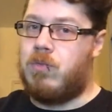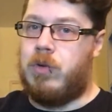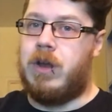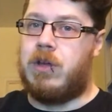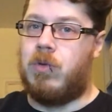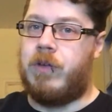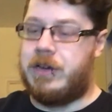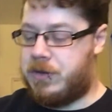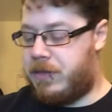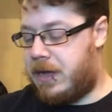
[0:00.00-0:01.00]
really cool
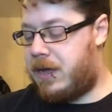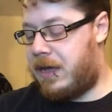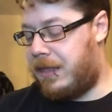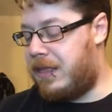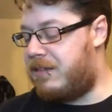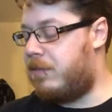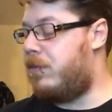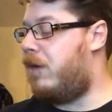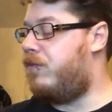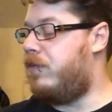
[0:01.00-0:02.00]
version on that. And there's
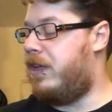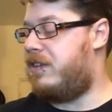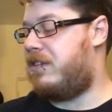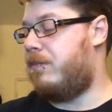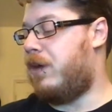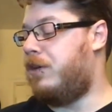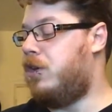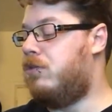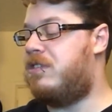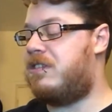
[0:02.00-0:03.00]
some
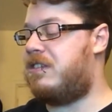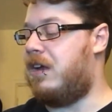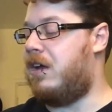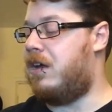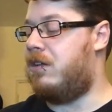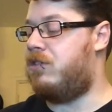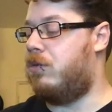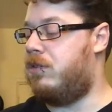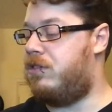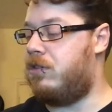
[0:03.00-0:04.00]
unused
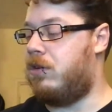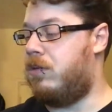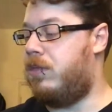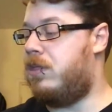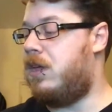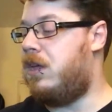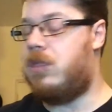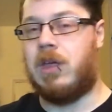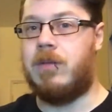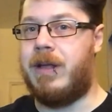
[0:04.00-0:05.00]
songs on
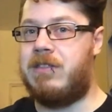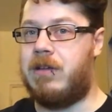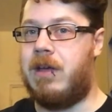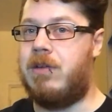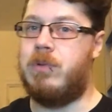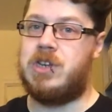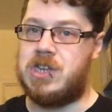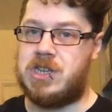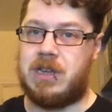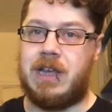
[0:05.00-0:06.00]
the Thunderblade side, which
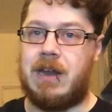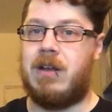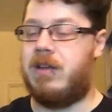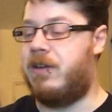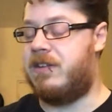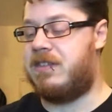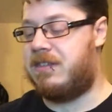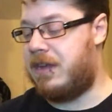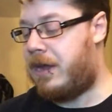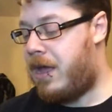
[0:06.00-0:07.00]
is again like nice to
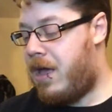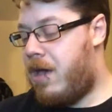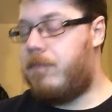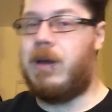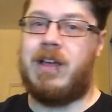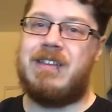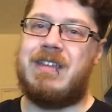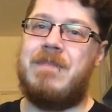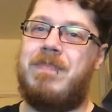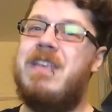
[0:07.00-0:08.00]
see. But like I
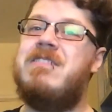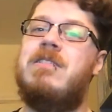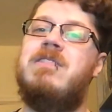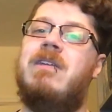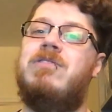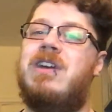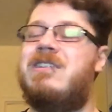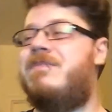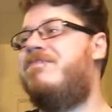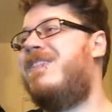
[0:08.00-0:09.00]
say, these two
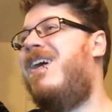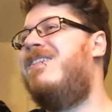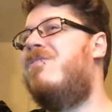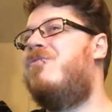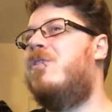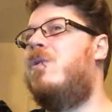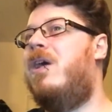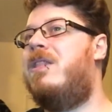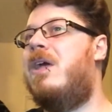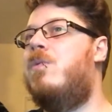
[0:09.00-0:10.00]
soundtracks, I don't feel
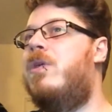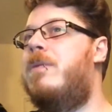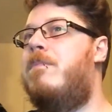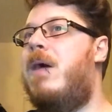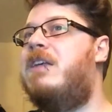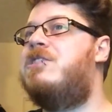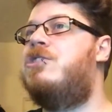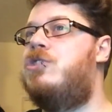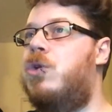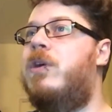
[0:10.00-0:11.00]
like they were the
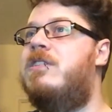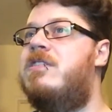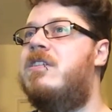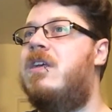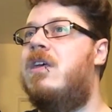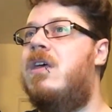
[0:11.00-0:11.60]
best choice